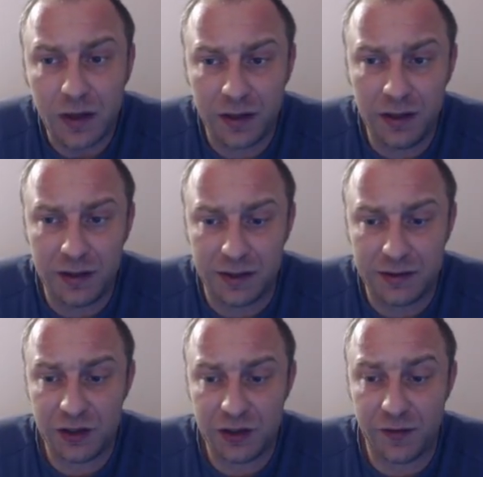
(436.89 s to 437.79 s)
King
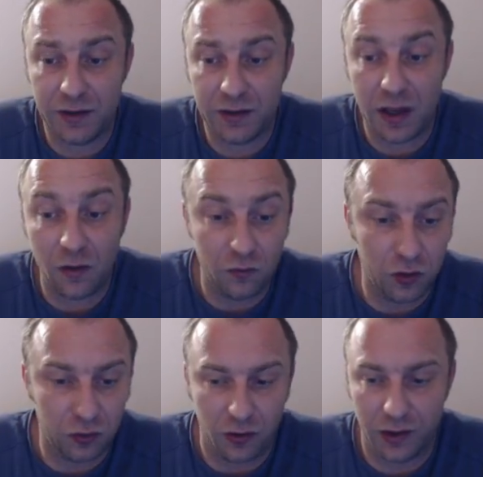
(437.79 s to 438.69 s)
takes h seven, now
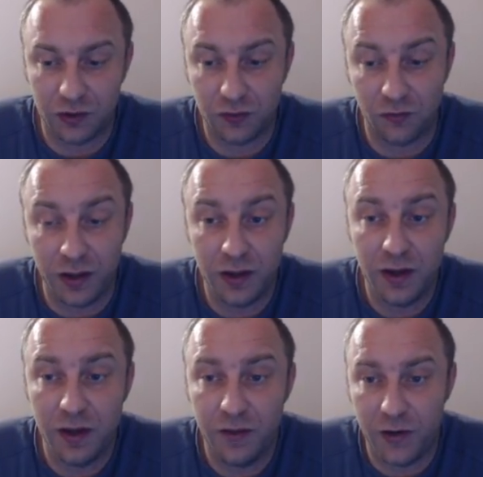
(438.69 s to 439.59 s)
rook to h three,
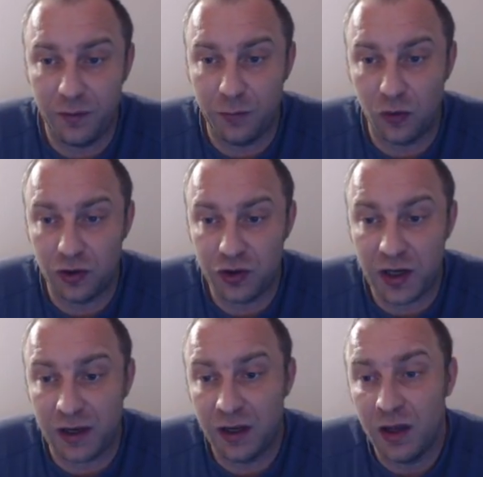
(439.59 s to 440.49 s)
very important
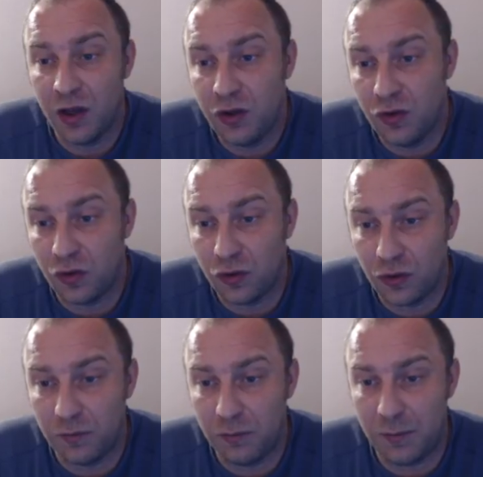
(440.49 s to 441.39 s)
check. You
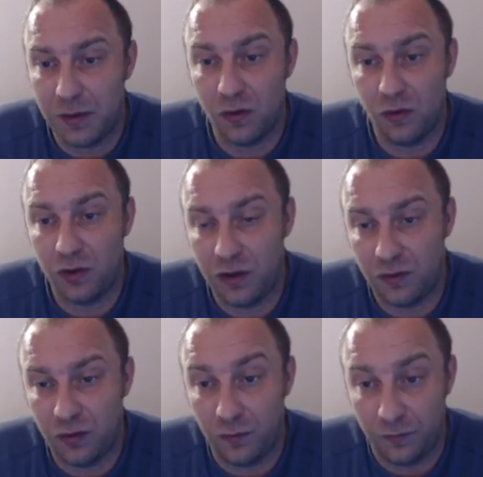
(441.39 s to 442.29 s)
could maybe go here
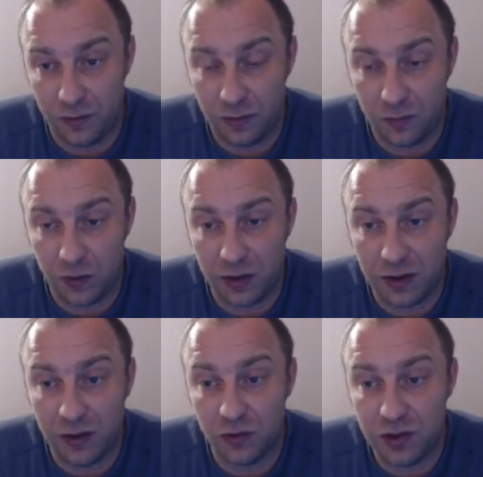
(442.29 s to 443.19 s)
to uh, with the
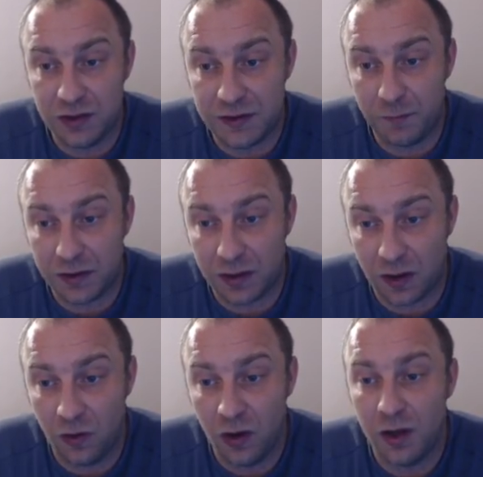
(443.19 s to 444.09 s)
king on g seven, but
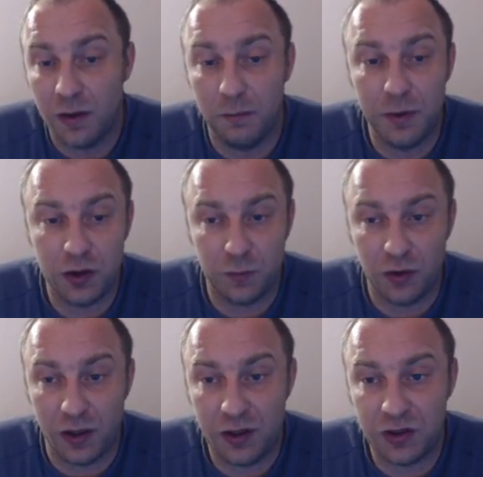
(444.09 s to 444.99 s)
now bishop
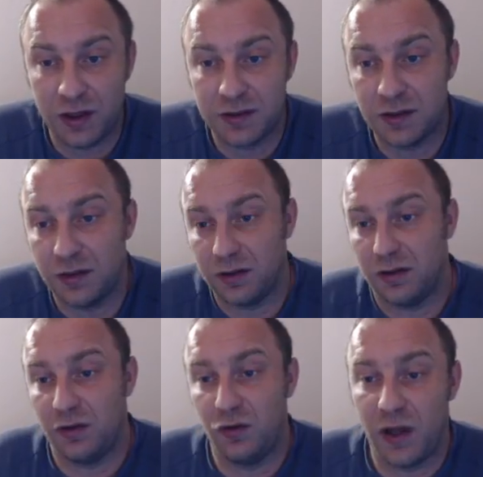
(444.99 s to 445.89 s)
to h six,
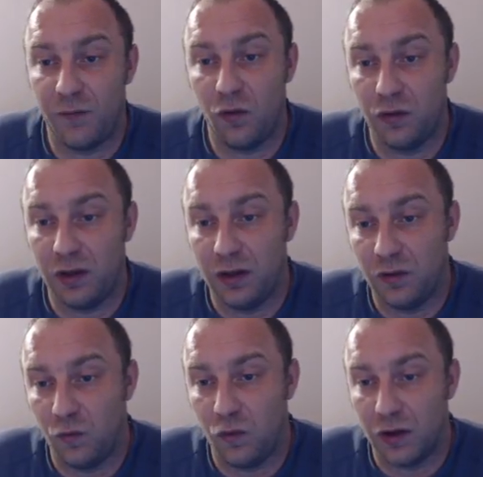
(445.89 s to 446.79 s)
uh, you have only
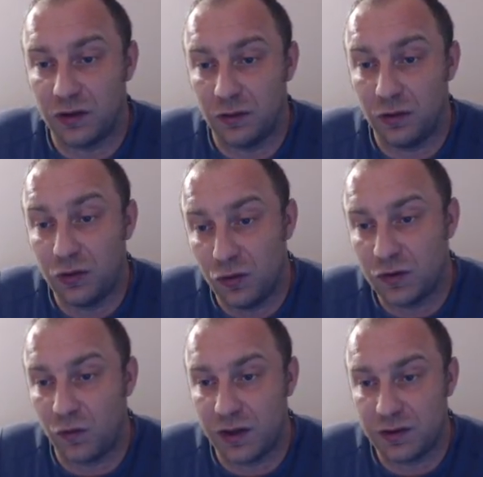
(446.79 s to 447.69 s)
one, uh, two
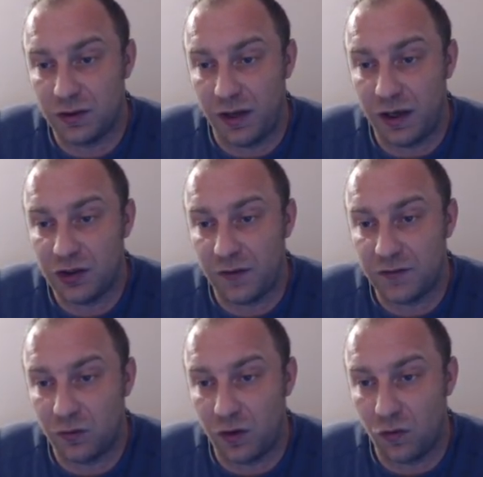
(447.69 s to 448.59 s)
squares, the h
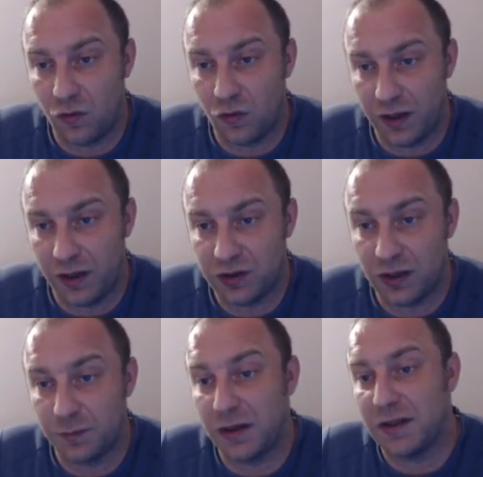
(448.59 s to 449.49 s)
seven square or the h
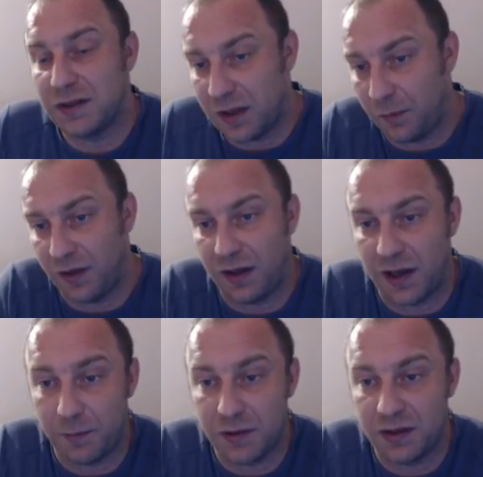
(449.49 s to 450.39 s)
six, but the same thing
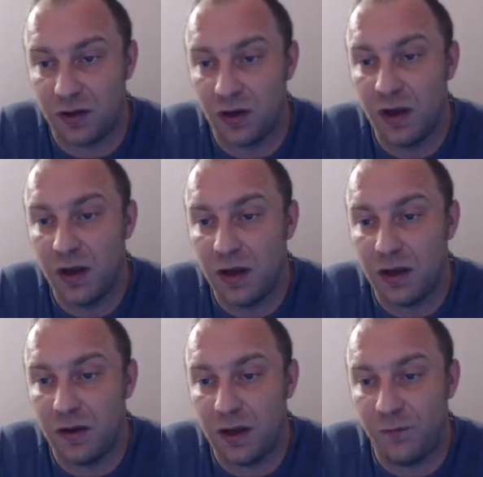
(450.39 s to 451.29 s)
happens here.
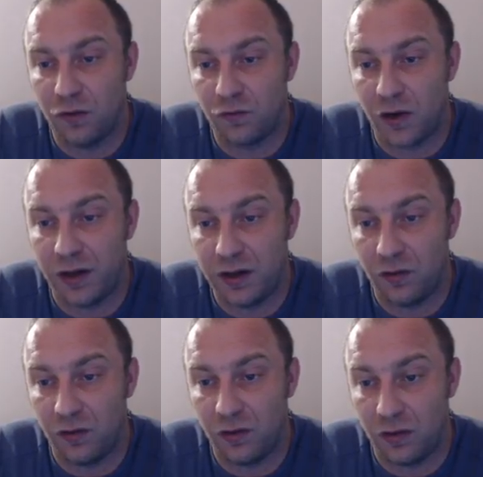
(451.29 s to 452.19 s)
If you try
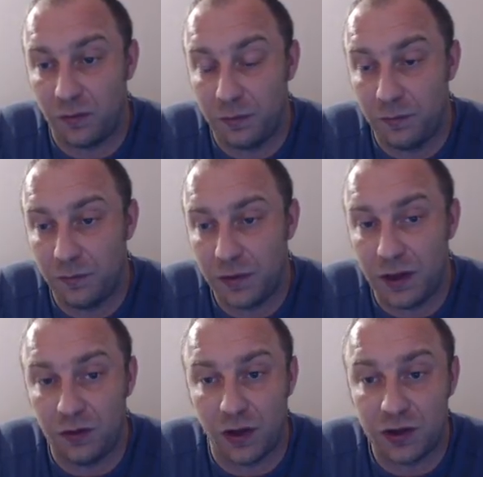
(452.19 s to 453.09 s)
here uh,
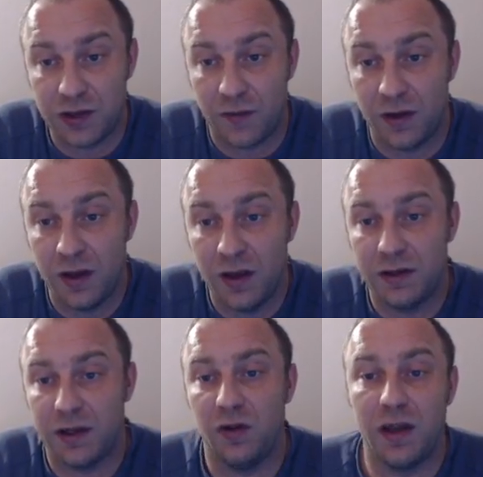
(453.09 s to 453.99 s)
king to h seven,
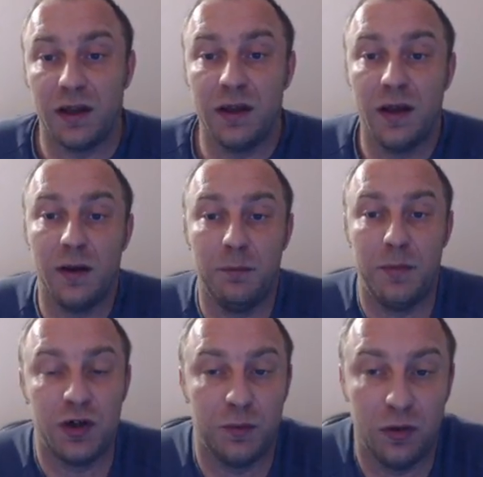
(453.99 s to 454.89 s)
then you get
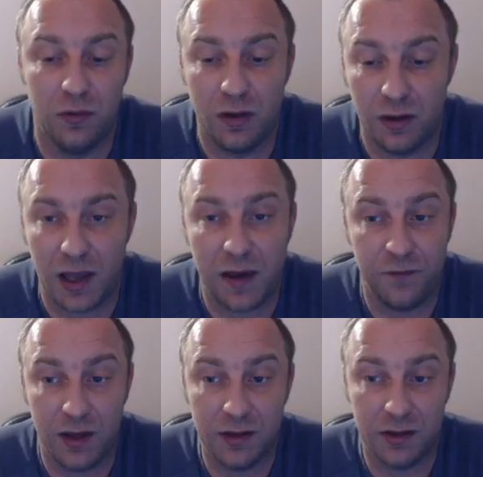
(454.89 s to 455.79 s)
bishop to
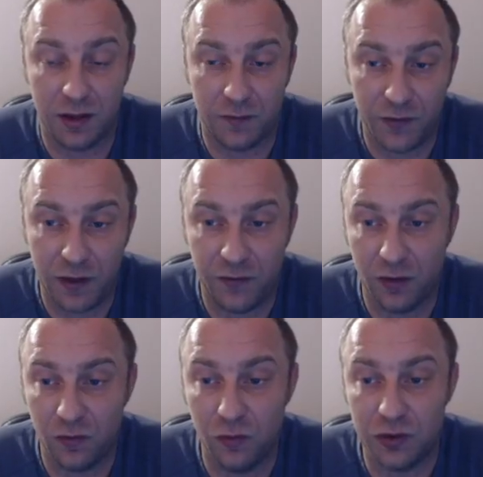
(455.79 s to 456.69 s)
f eight, a very, very
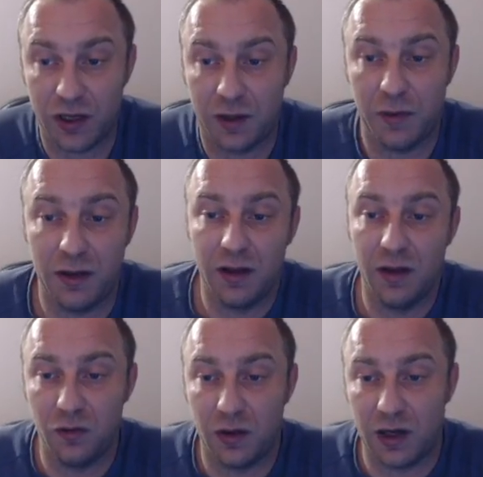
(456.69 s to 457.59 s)
cool checkmate.
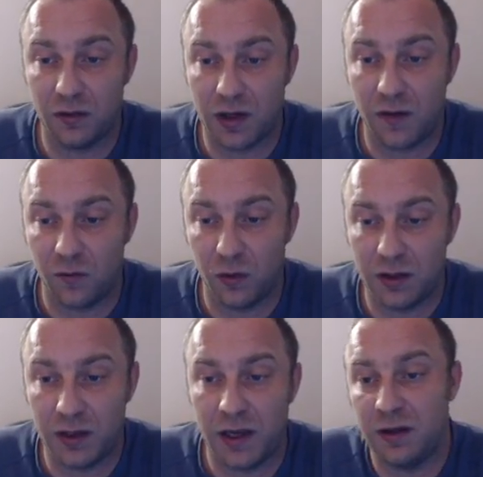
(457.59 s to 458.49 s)
You cannot cover with the
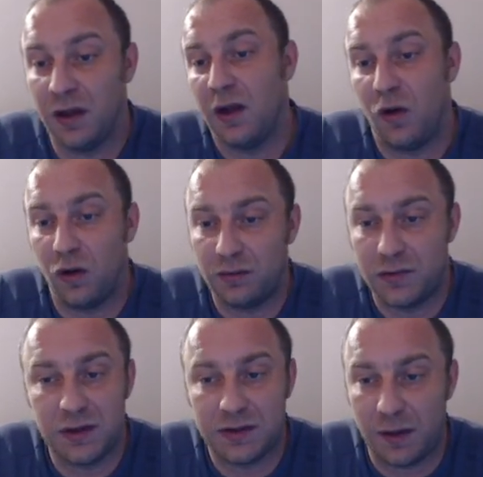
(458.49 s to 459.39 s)
knight. Well,
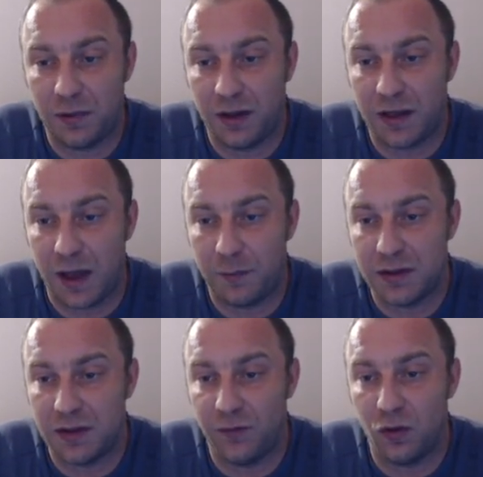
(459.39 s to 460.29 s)
the same thing
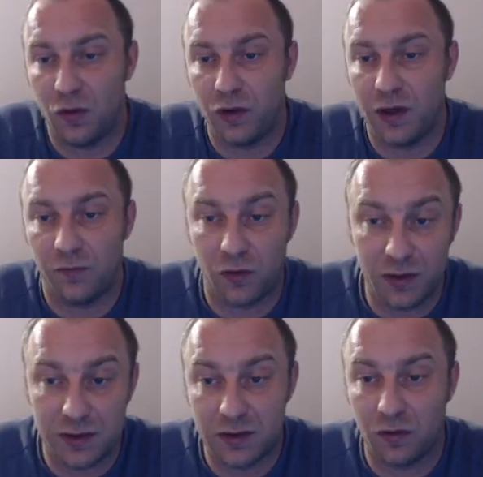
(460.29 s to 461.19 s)
happens if you go here, for
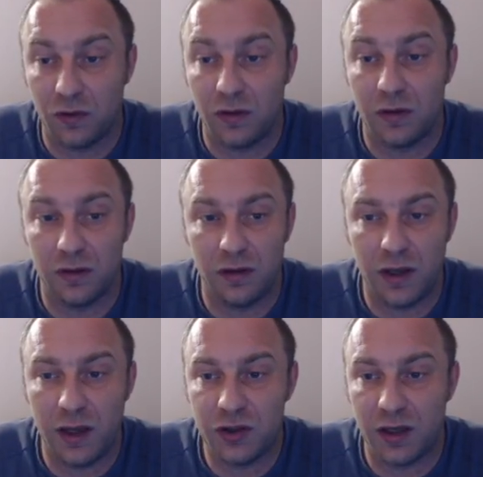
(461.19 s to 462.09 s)
instance, on uh,
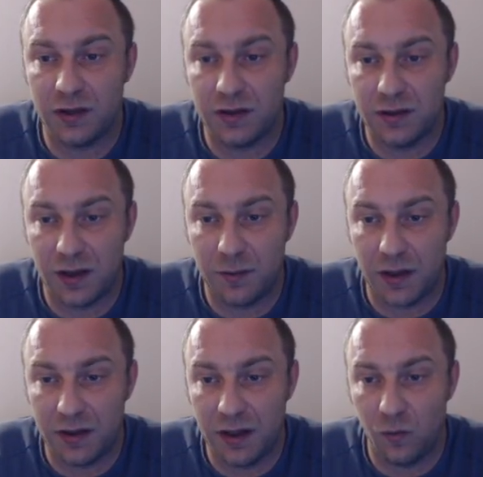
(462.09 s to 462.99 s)
h eight, the same
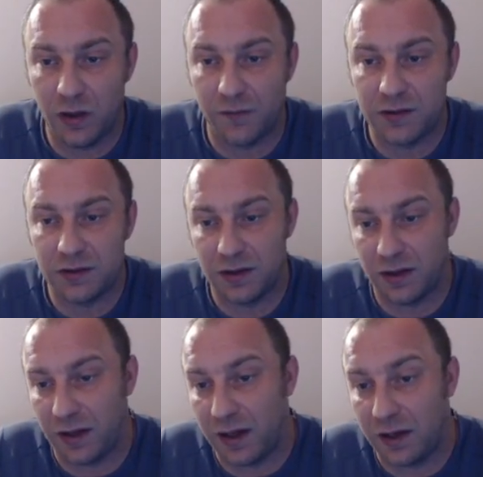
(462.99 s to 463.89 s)
idea. We have,
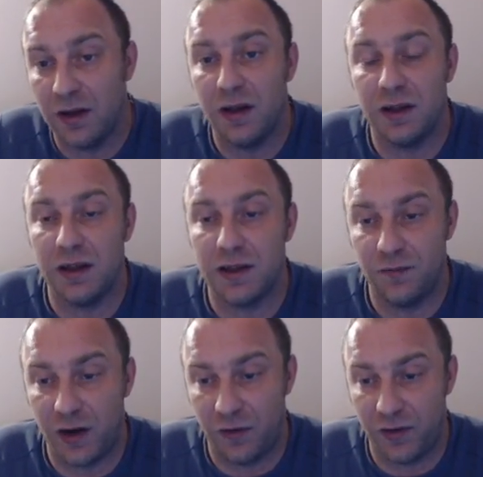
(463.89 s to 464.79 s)
again, this
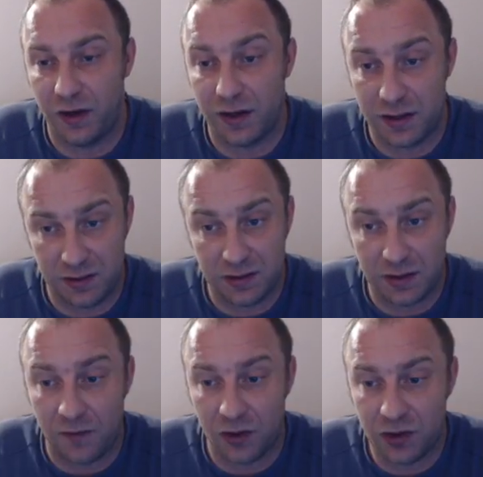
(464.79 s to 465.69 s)
very, very nice
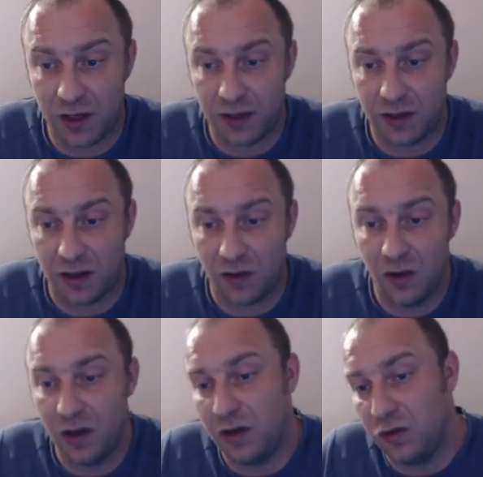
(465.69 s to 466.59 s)
discover check, and now
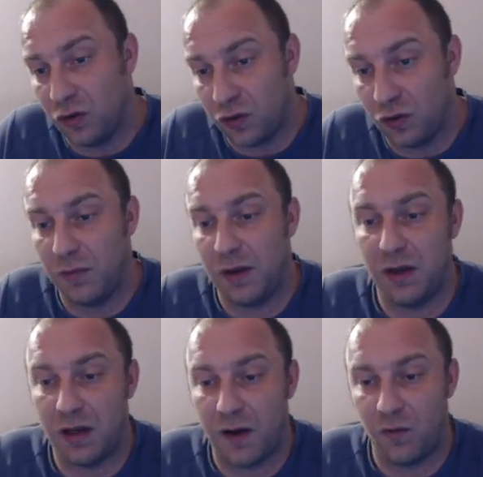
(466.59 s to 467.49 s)
you could maybe
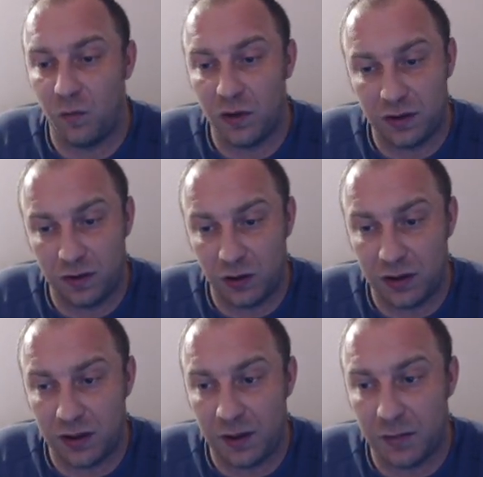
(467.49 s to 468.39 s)
cover with, uh, with the
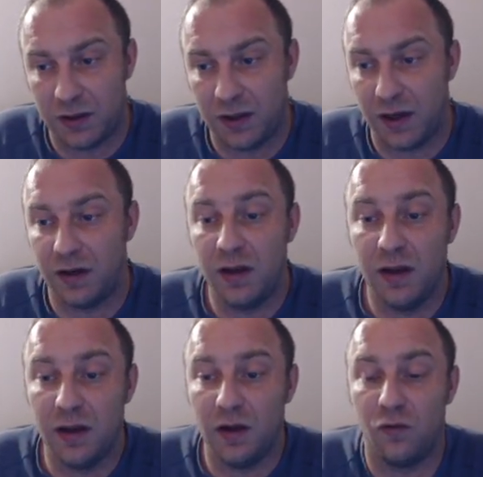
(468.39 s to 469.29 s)
knight, but again,
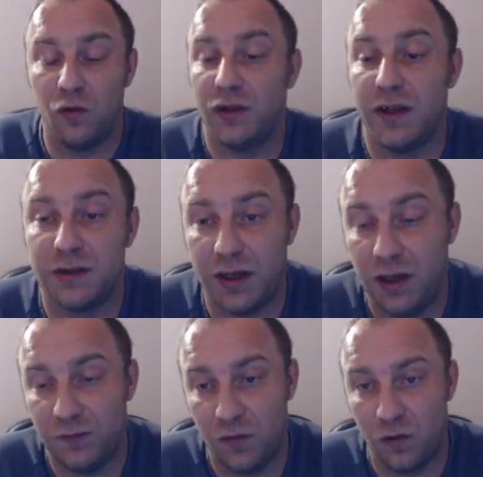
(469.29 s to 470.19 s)
rook takes
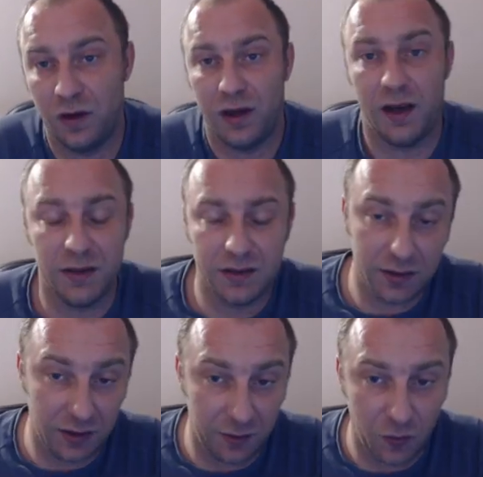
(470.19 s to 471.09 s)
h four, and it's
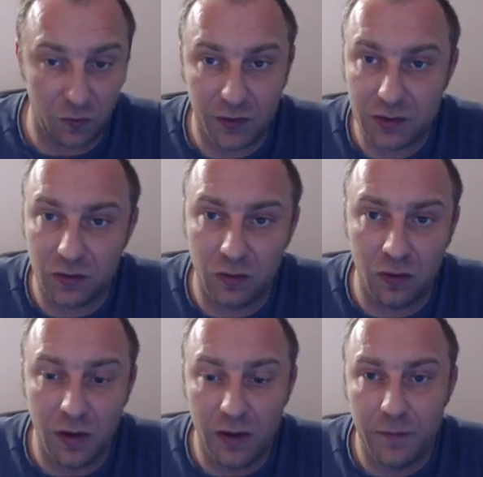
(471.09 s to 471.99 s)
game over. So,
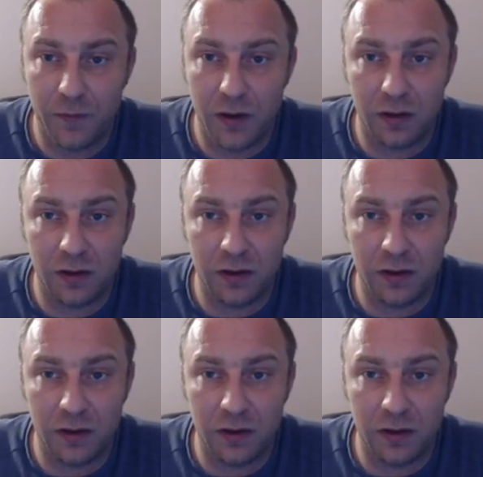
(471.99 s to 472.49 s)
uh,